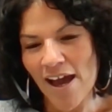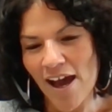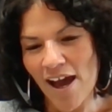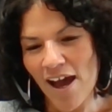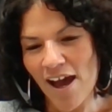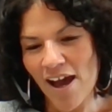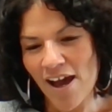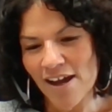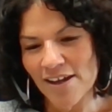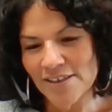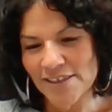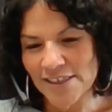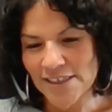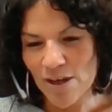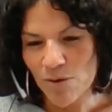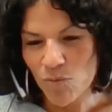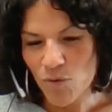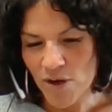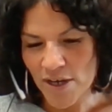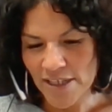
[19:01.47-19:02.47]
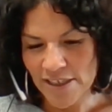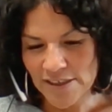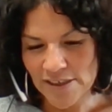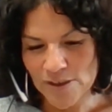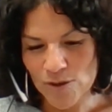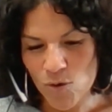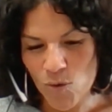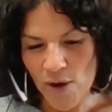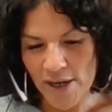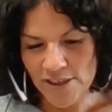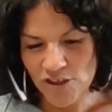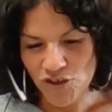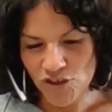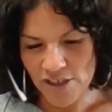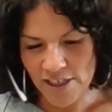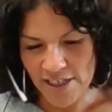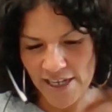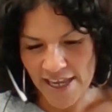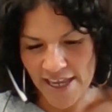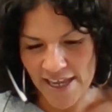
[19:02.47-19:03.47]
Someone's
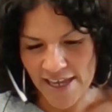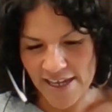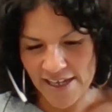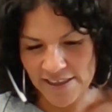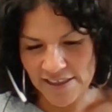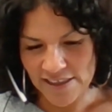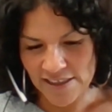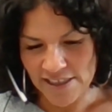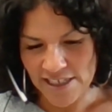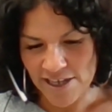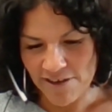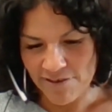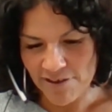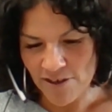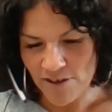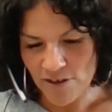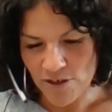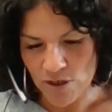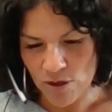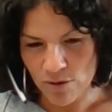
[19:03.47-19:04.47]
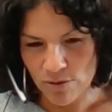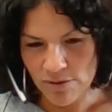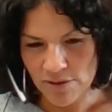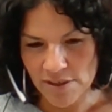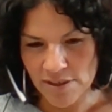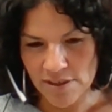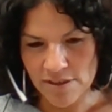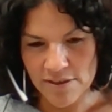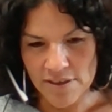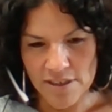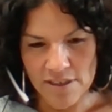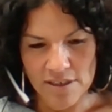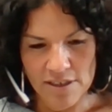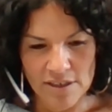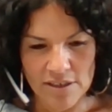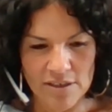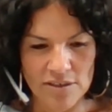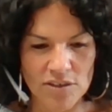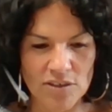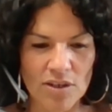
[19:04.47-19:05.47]
question is, it's here in her notes.
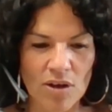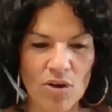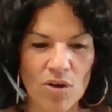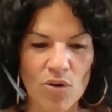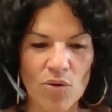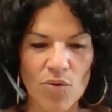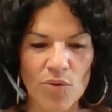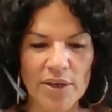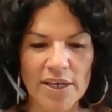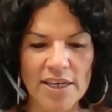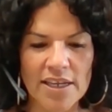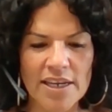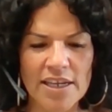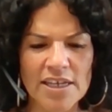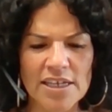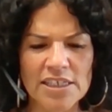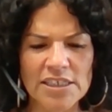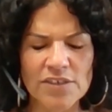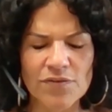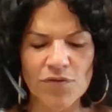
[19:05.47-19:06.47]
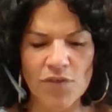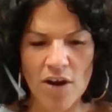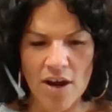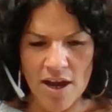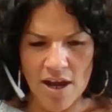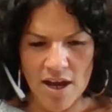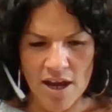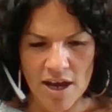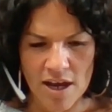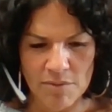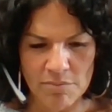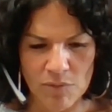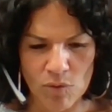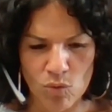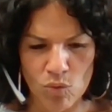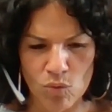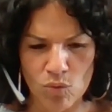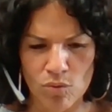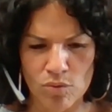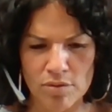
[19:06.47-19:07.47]
So it is
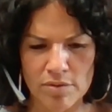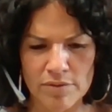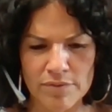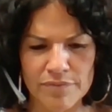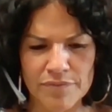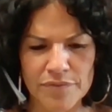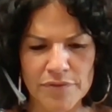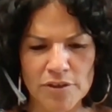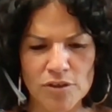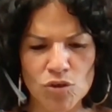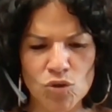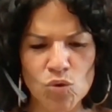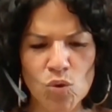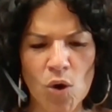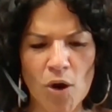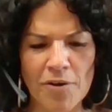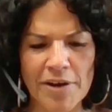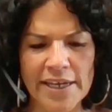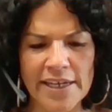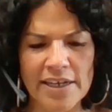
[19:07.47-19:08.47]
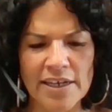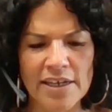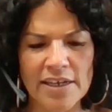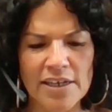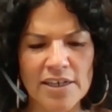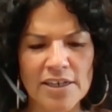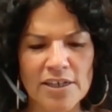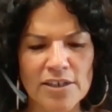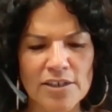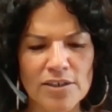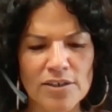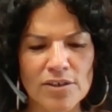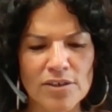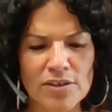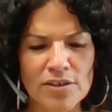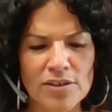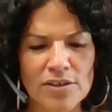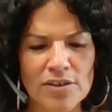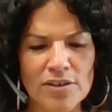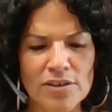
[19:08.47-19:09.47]
from Dory.
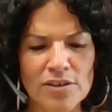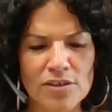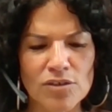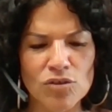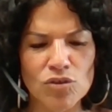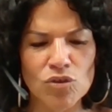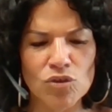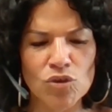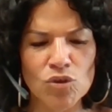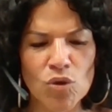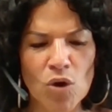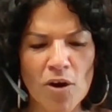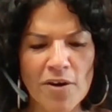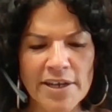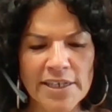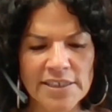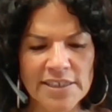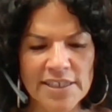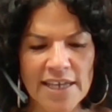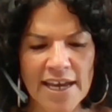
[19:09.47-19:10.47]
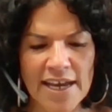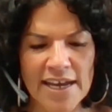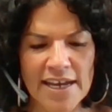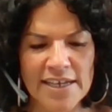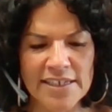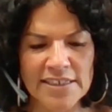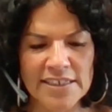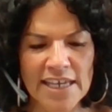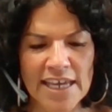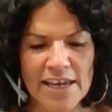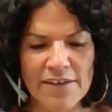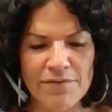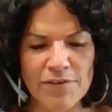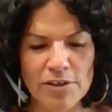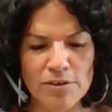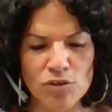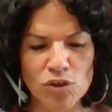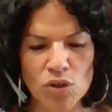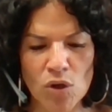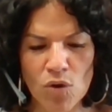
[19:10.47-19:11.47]
Dory says, if
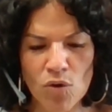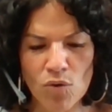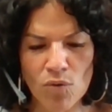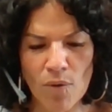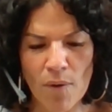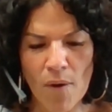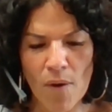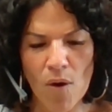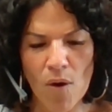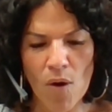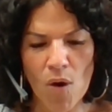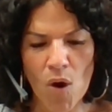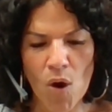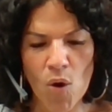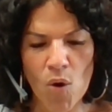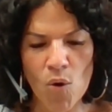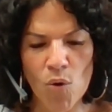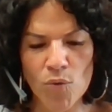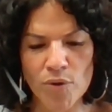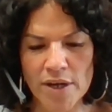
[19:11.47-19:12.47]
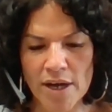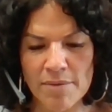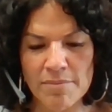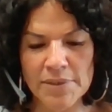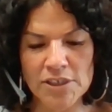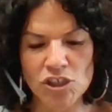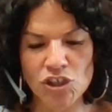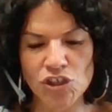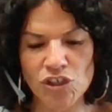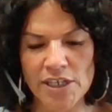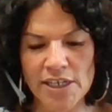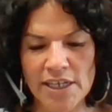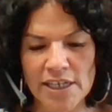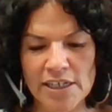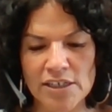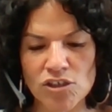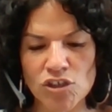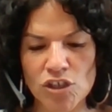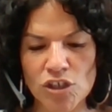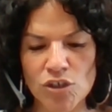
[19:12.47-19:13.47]
you don't own a
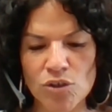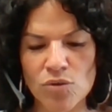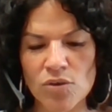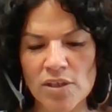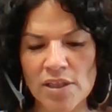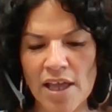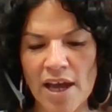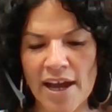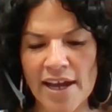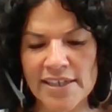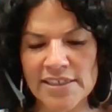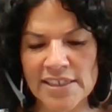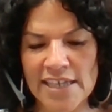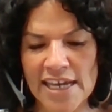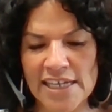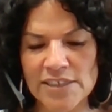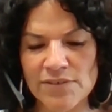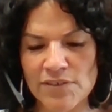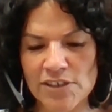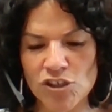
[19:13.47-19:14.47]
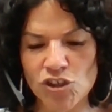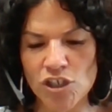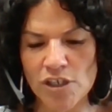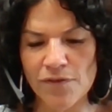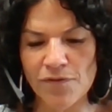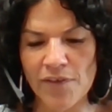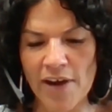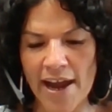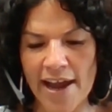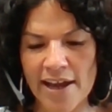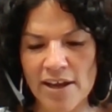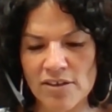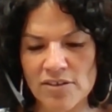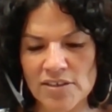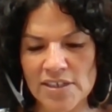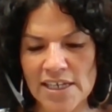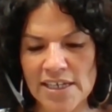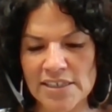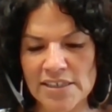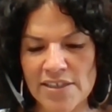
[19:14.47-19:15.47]
machine to utilize SVG
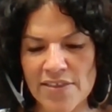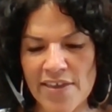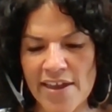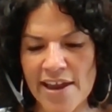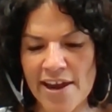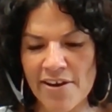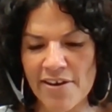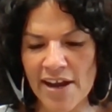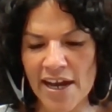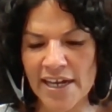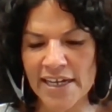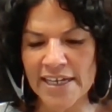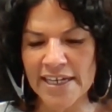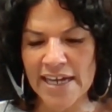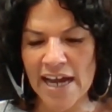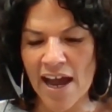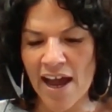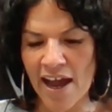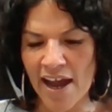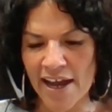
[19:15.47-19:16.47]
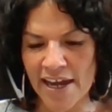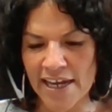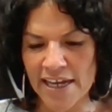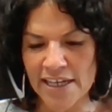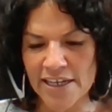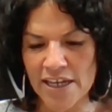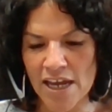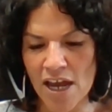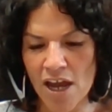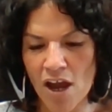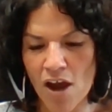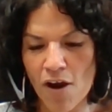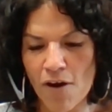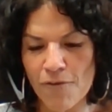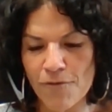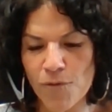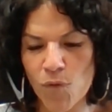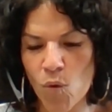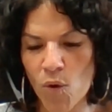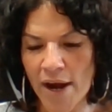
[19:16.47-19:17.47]
files, is there a guide
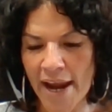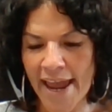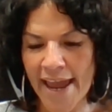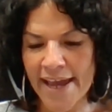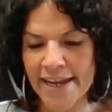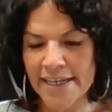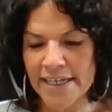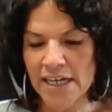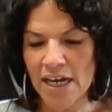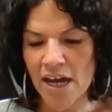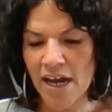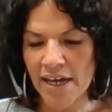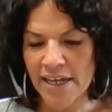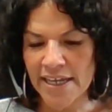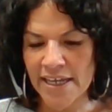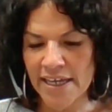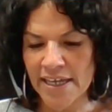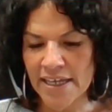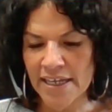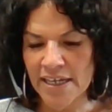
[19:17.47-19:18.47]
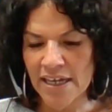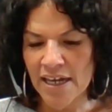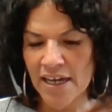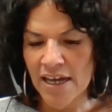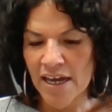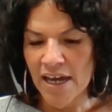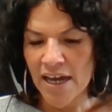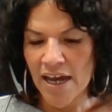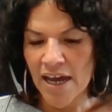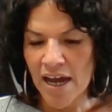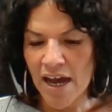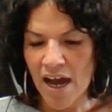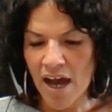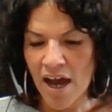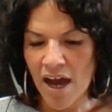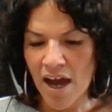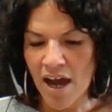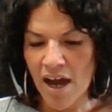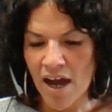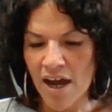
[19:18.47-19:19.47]
for hand cutting
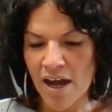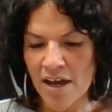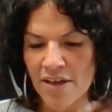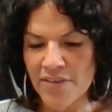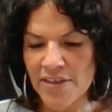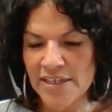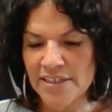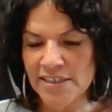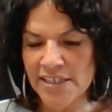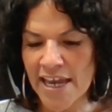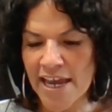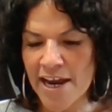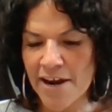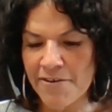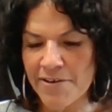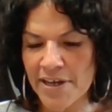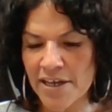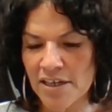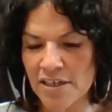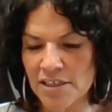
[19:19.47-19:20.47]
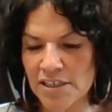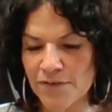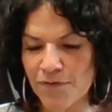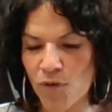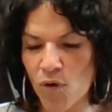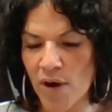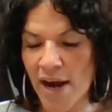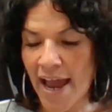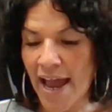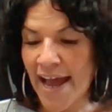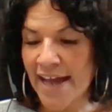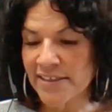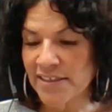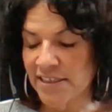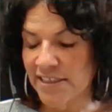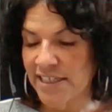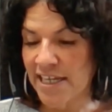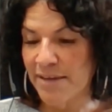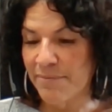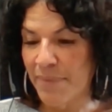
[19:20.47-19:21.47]
these areas for
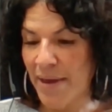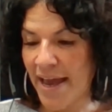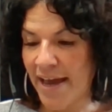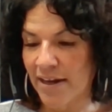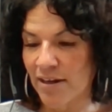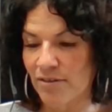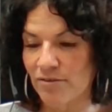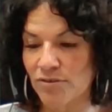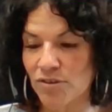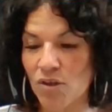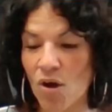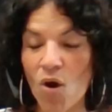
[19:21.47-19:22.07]
acetate panels?